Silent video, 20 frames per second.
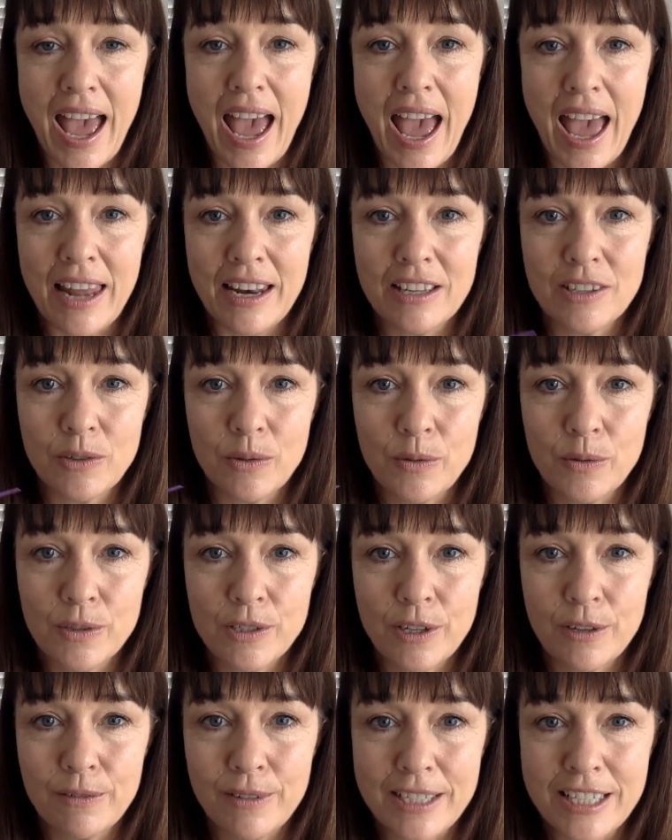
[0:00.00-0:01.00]
and it's
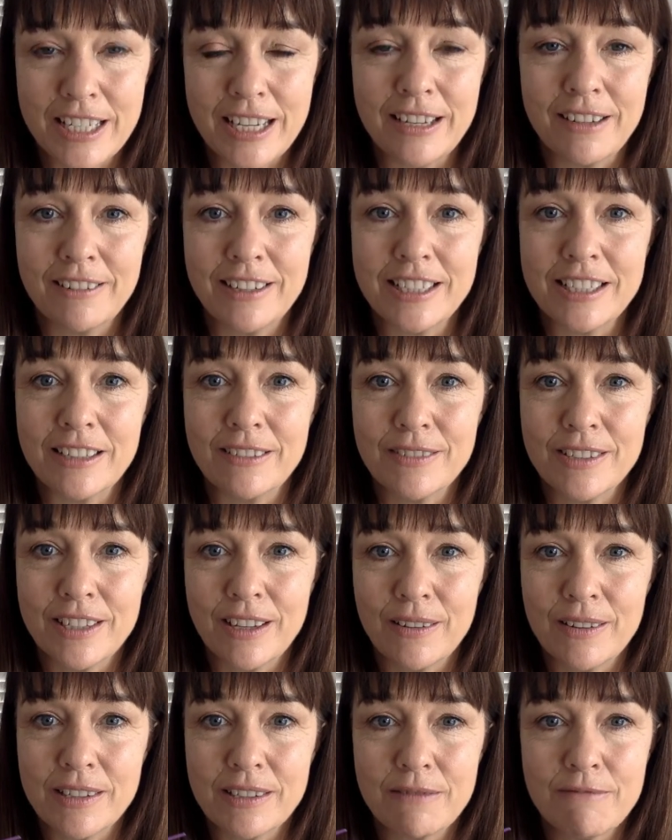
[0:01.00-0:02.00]
also regenerative,
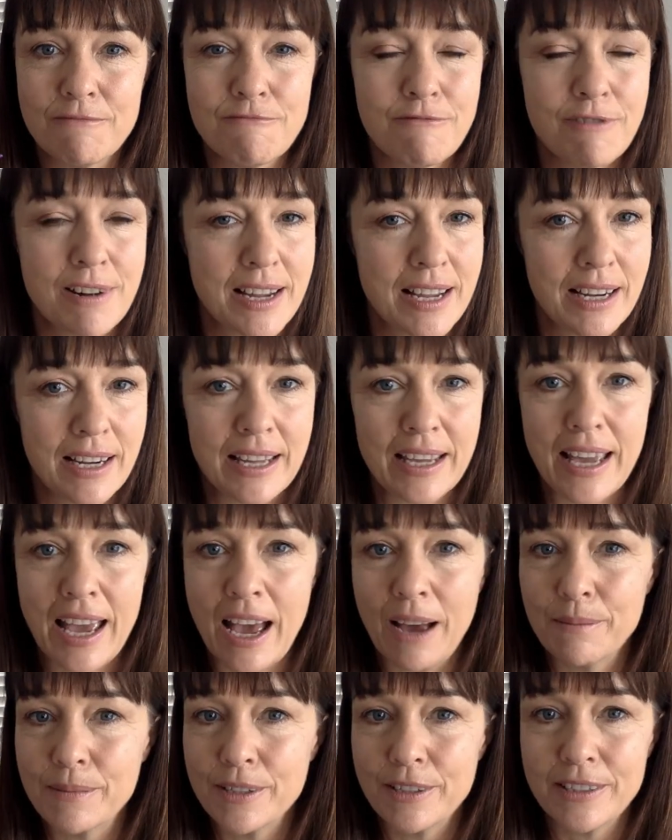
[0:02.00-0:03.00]
so it really
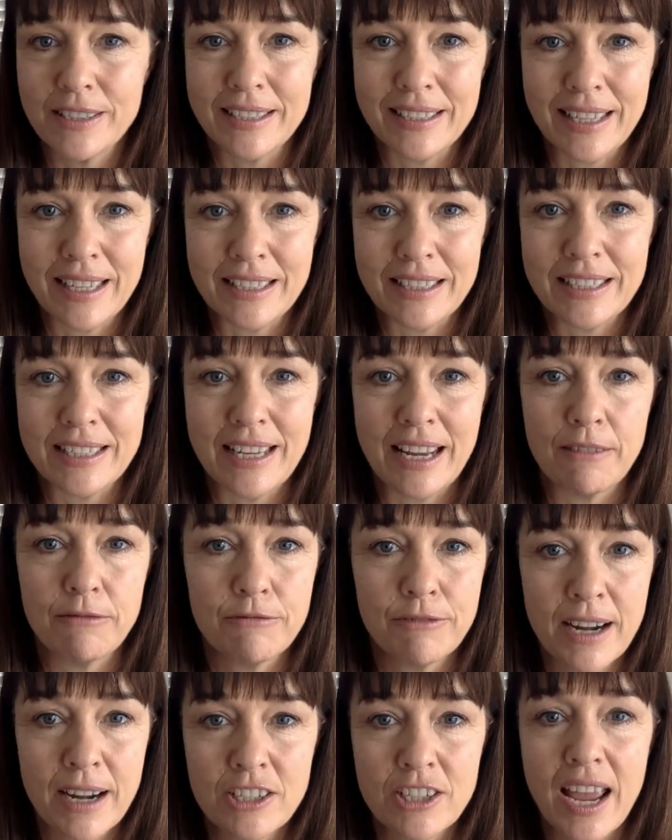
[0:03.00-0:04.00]
helps your skin stay
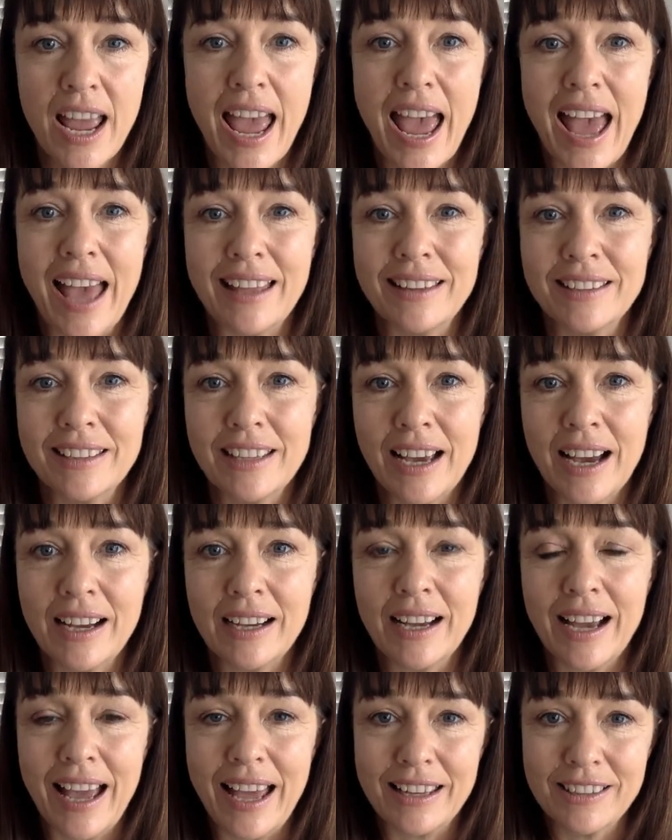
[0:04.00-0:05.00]
fresh and
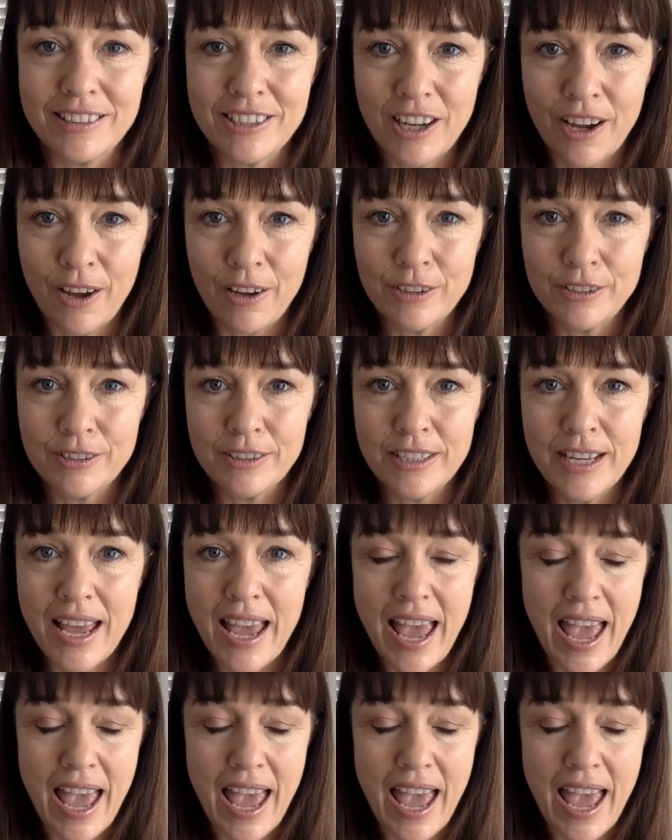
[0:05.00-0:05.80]
young and toned.